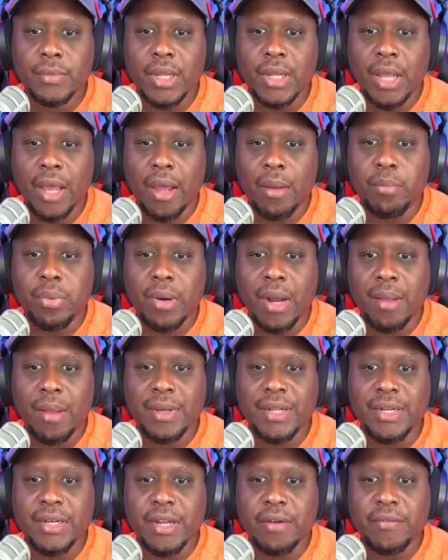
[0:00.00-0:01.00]
I
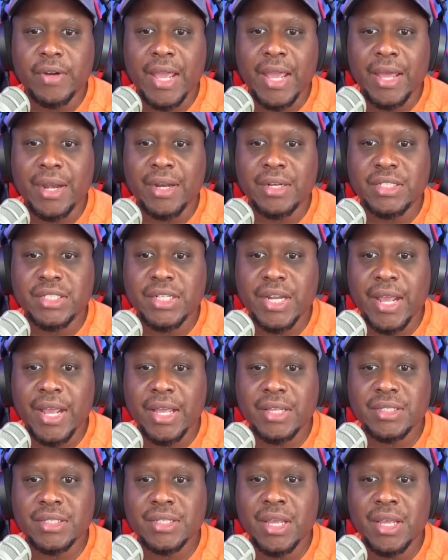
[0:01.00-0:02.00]
probably never had a
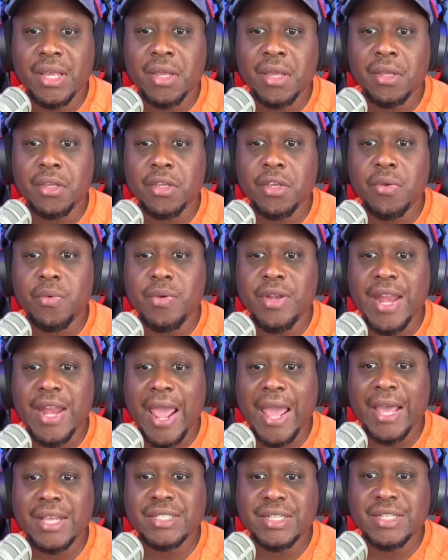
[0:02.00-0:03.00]
chance, you
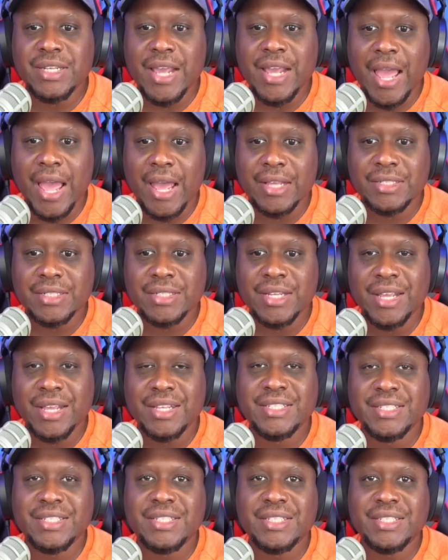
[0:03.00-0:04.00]
nasty ass
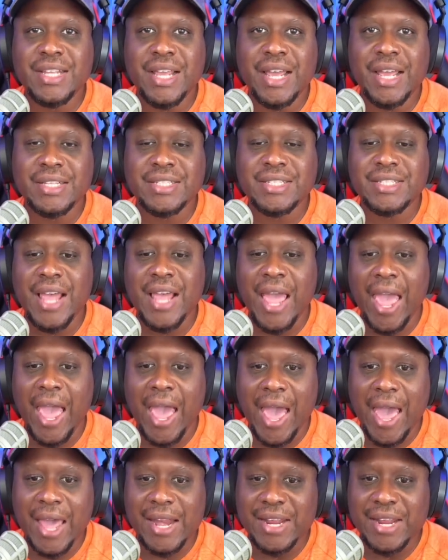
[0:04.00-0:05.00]
sets
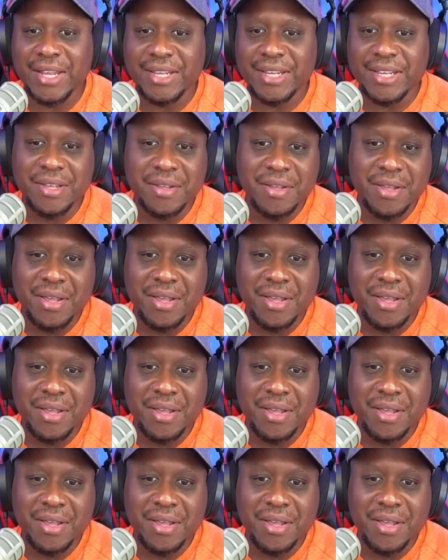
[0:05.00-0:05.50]
addict."